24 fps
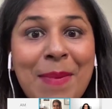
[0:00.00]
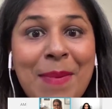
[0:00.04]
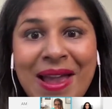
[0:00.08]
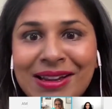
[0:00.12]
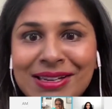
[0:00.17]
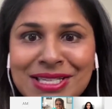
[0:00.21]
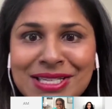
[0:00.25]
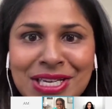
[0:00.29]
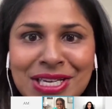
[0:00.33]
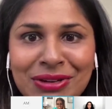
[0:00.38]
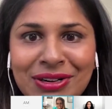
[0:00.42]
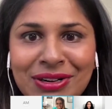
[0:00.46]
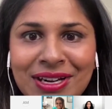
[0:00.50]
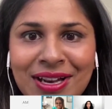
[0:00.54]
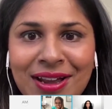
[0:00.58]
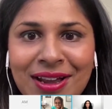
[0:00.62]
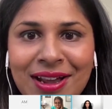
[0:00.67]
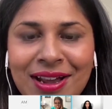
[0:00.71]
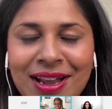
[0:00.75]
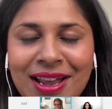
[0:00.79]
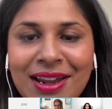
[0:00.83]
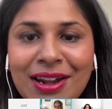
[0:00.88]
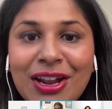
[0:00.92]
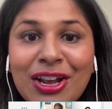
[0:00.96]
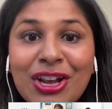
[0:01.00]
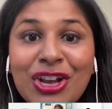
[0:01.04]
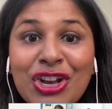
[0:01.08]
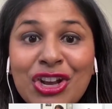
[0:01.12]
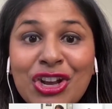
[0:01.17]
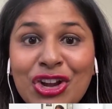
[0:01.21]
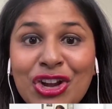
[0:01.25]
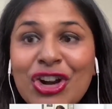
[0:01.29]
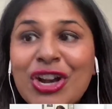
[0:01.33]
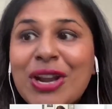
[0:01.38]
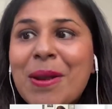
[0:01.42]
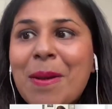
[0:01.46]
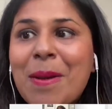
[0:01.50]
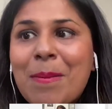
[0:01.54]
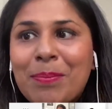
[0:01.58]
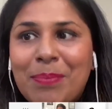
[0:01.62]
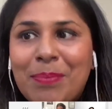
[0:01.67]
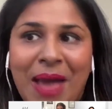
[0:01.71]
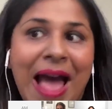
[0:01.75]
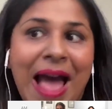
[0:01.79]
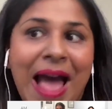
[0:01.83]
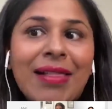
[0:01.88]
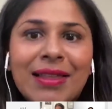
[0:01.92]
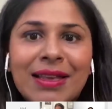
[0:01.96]
bacteria in a good
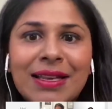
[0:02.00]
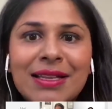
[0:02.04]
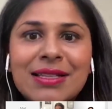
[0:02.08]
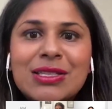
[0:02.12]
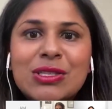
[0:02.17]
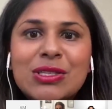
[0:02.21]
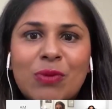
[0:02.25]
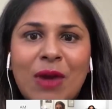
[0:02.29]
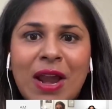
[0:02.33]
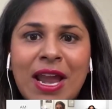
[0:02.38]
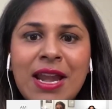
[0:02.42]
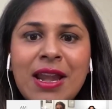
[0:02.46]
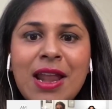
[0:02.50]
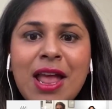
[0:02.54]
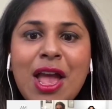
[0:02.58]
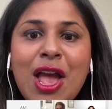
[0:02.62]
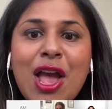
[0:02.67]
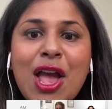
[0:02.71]
balance, right?